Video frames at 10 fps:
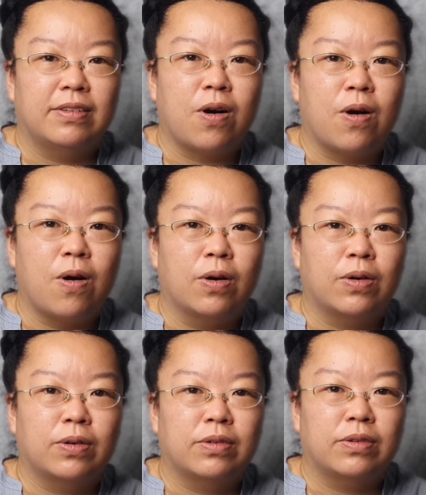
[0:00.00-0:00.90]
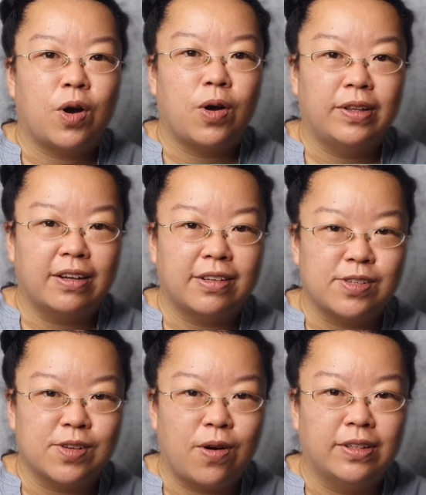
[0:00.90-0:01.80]
or conduct
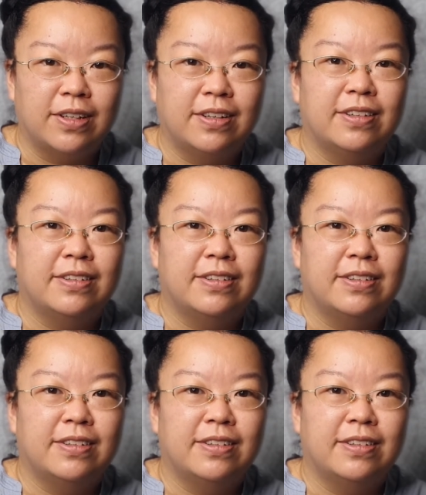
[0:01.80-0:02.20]
disorder,